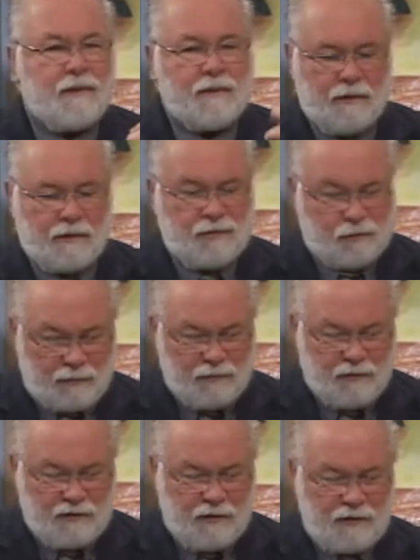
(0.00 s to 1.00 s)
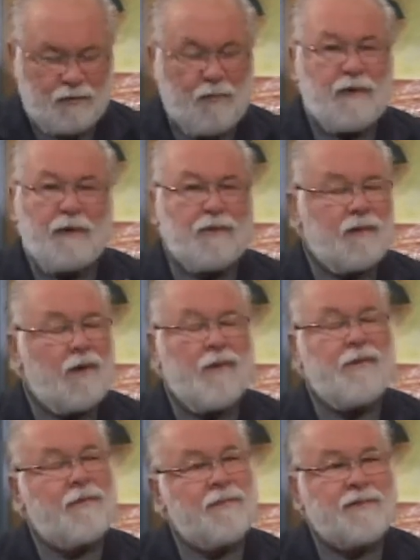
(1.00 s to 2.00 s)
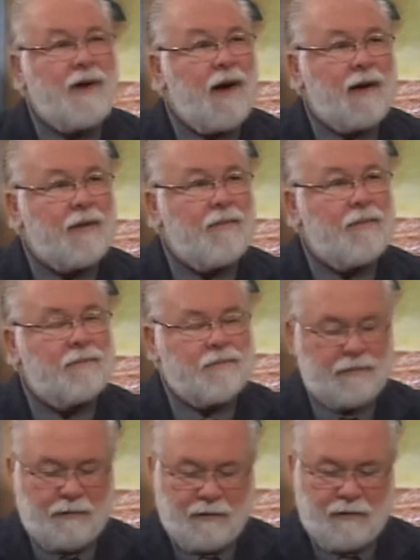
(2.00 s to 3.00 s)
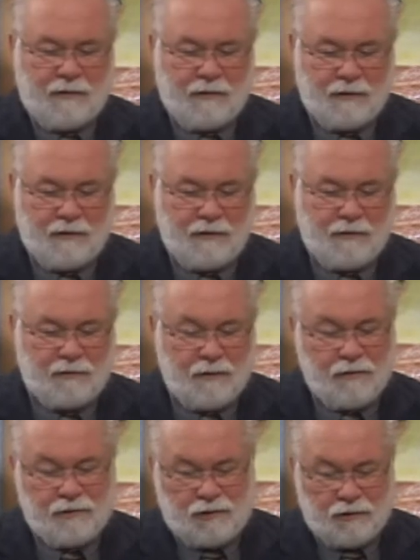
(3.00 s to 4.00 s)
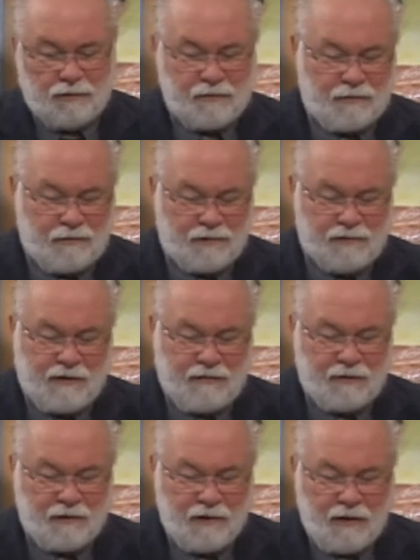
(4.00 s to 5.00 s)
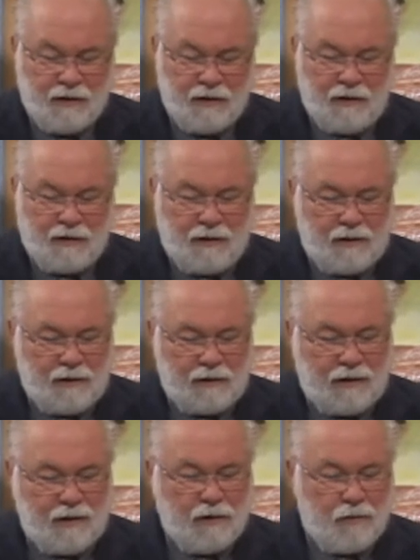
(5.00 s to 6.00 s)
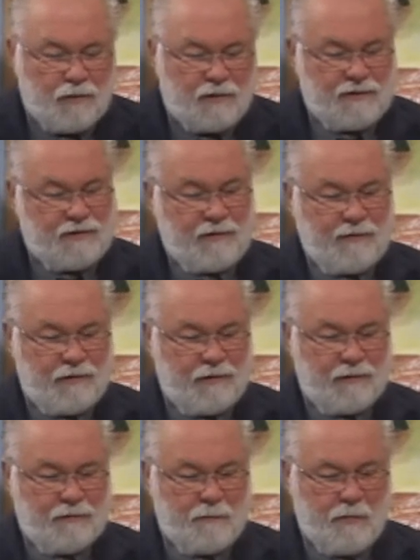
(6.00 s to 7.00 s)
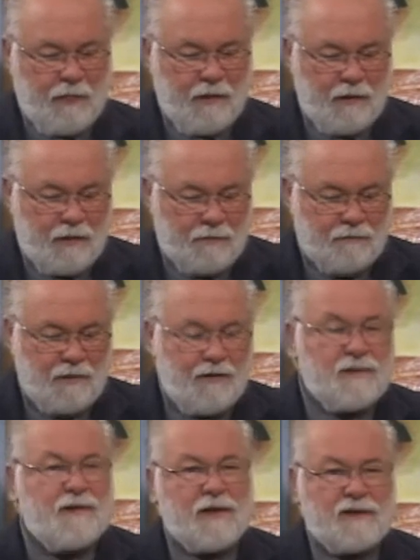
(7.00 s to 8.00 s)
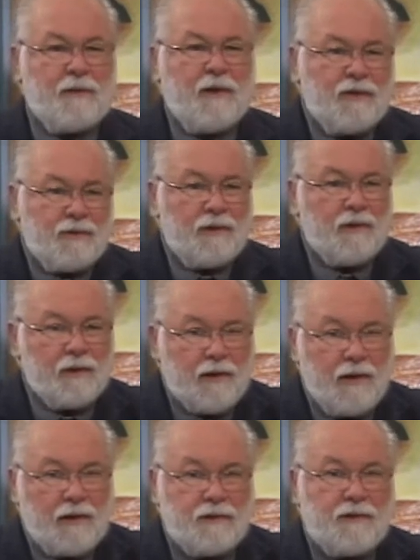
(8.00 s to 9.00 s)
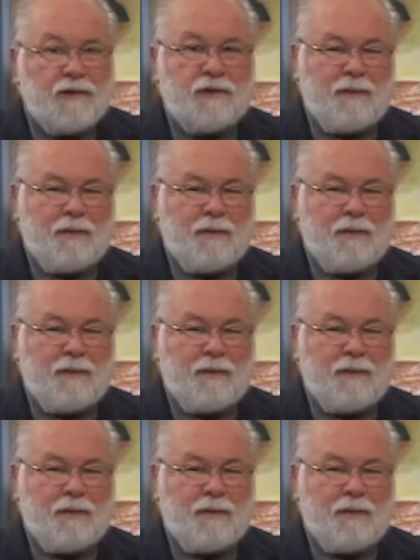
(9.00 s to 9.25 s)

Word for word: the scripture says we don't know the Messiah. Okay? Little children, verse 7. Let no one deceive you. And he's not speaking to little kids, he's